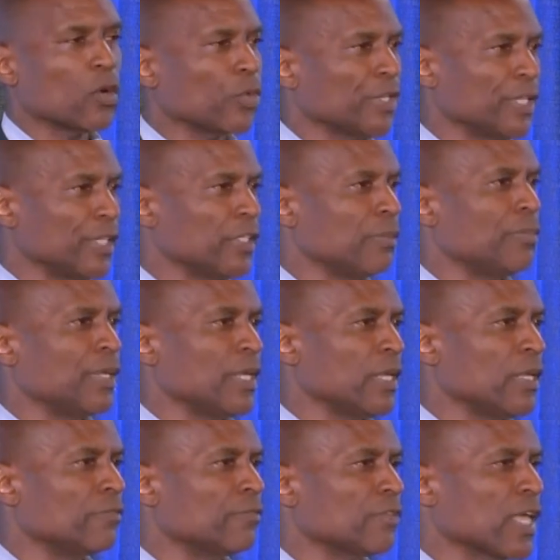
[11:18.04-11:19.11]
We need to
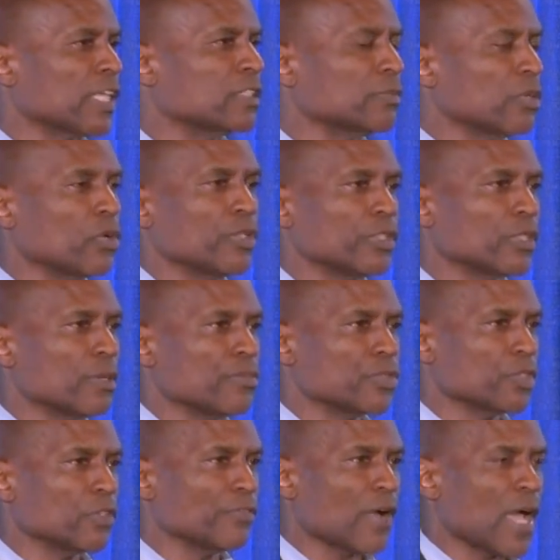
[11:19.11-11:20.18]
be flexible in terms
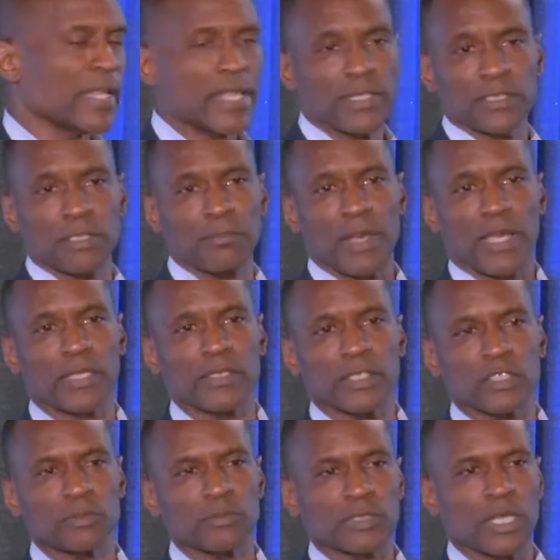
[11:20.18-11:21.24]
of the financing
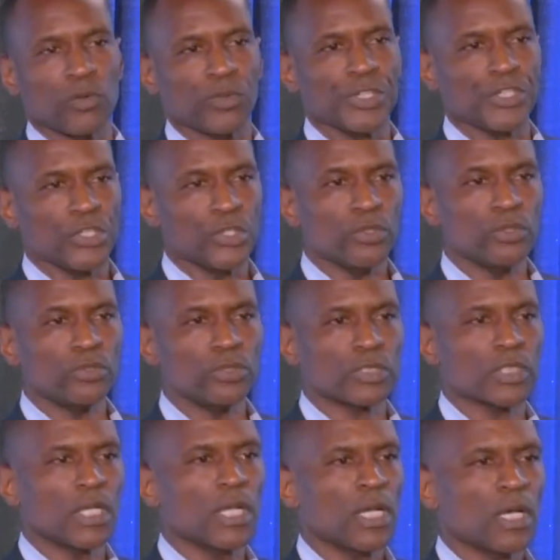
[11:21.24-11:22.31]
mechanisms that we
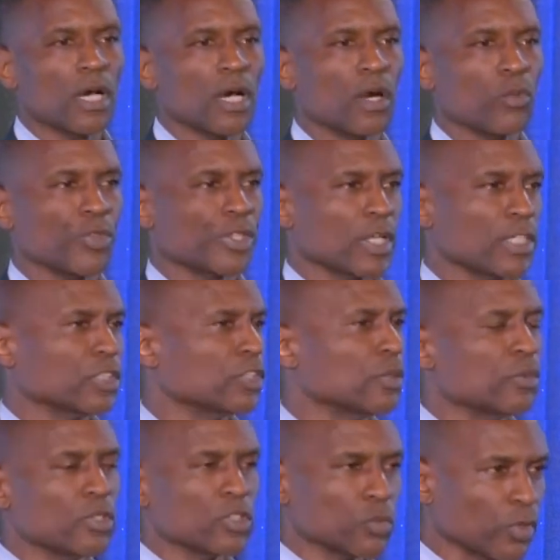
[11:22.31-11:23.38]
use with
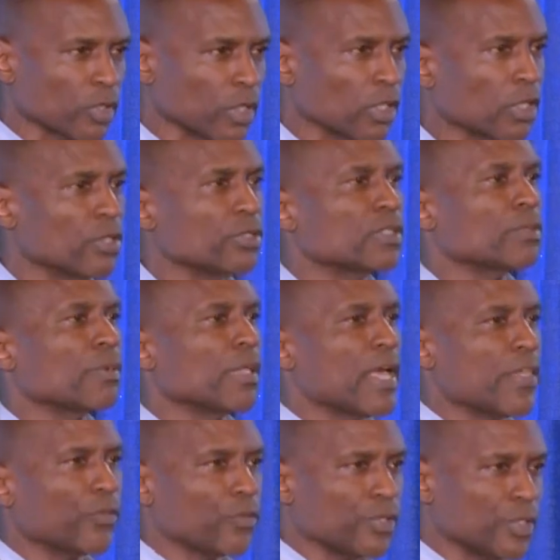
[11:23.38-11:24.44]
customers, and we're going to learn some of
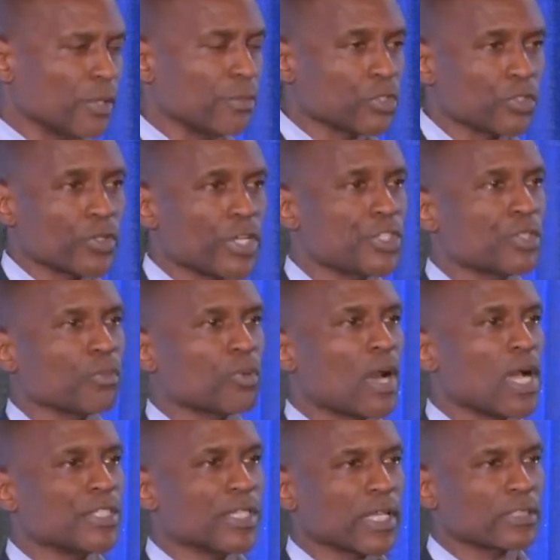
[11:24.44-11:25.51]
that from demonstration
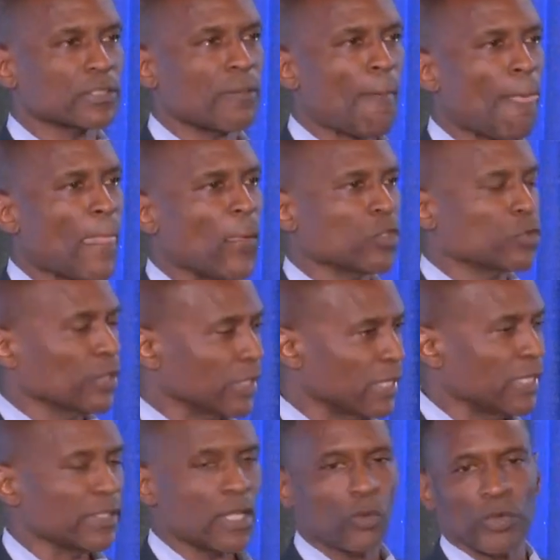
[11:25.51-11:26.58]
projects, so
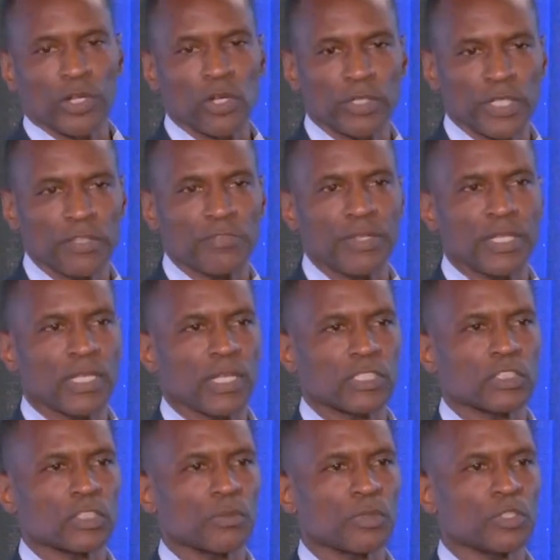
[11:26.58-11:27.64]
again, that we don't leave any
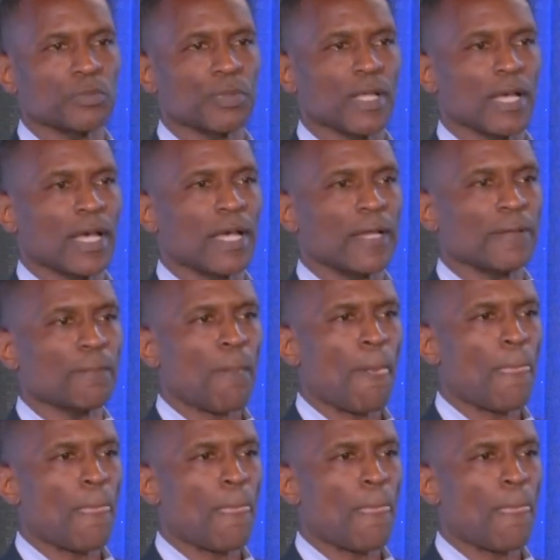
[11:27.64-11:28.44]
customers behind.